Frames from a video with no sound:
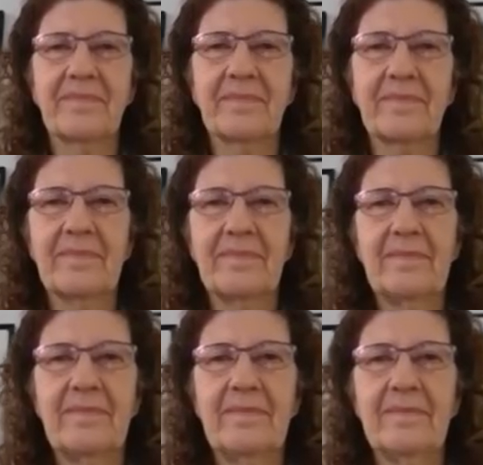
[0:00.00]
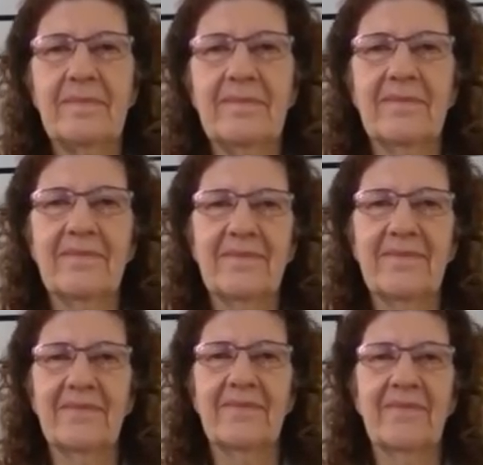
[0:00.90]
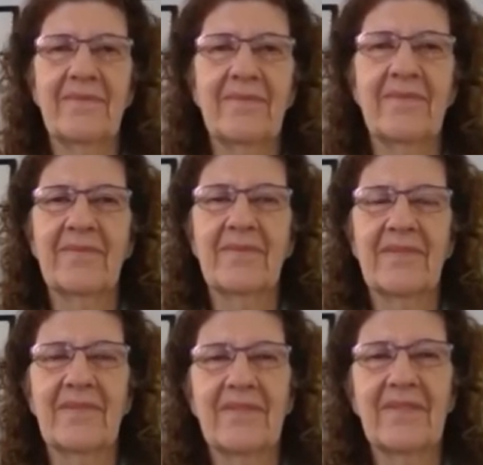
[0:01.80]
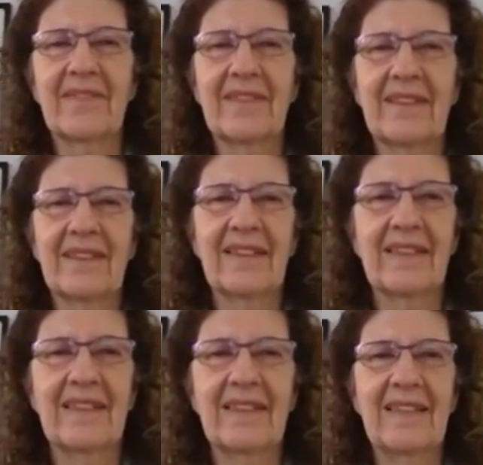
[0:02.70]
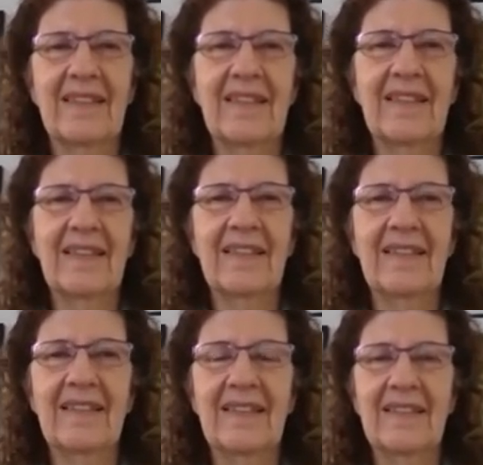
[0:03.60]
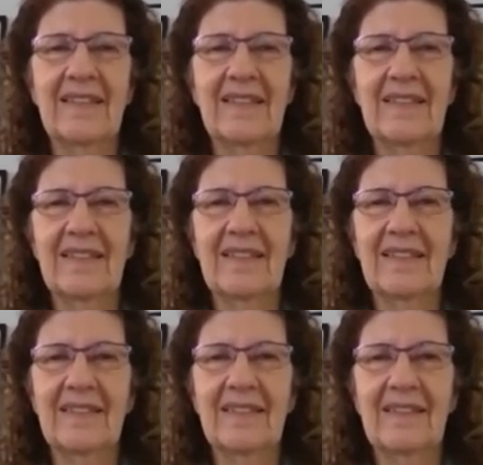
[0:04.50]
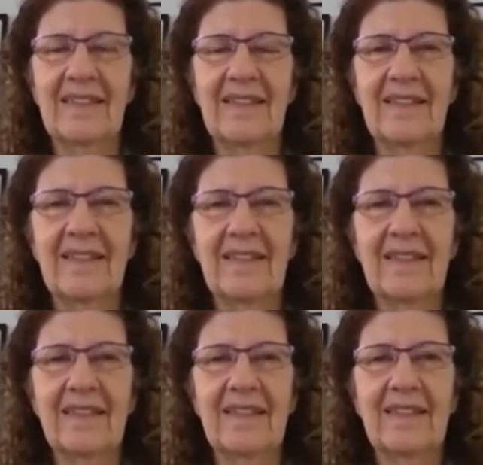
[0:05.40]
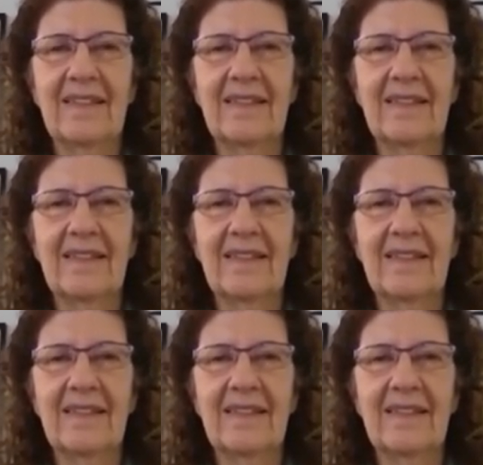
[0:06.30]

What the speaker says: This person isn't speaking.